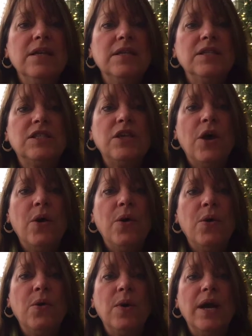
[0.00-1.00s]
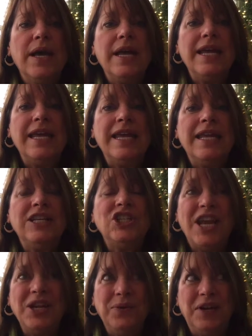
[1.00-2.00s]
So in
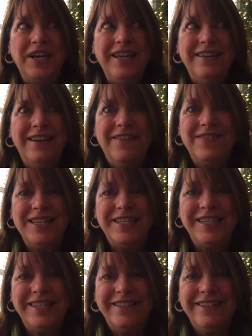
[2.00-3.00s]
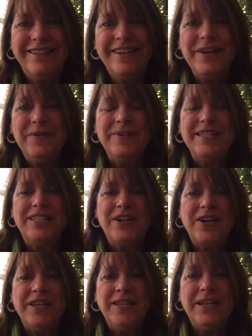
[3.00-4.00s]
January of this year, we
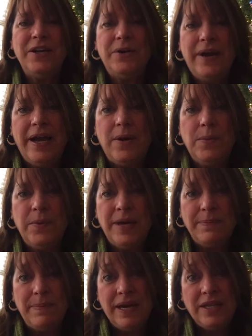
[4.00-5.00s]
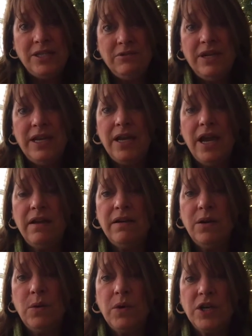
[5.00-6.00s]
started the year out by doing
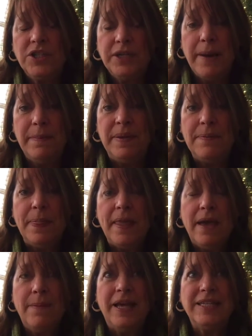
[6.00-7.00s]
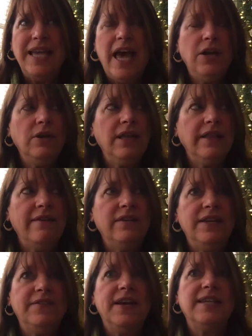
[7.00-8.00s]
a workshop. About 10 or
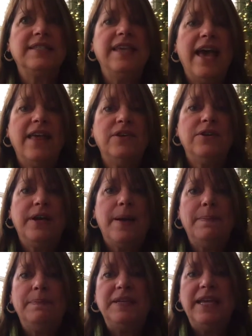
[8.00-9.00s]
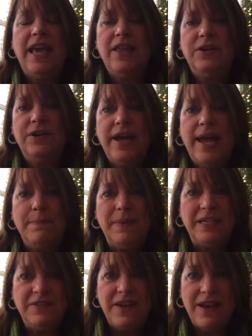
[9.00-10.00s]
11 of us gathered up together at
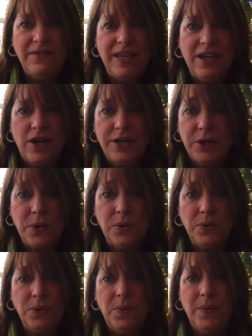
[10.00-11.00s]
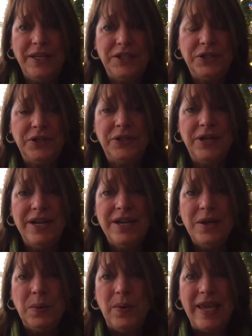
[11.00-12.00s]
Bindavavi on a cold winter
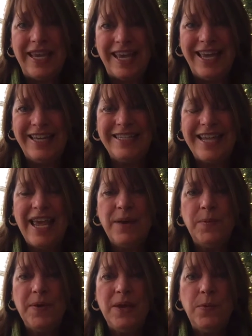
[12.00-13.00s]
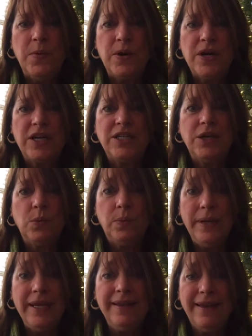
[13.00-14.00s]
weekend, and we worked
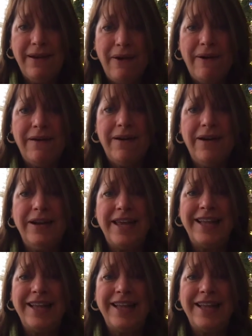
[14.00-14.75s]
really hard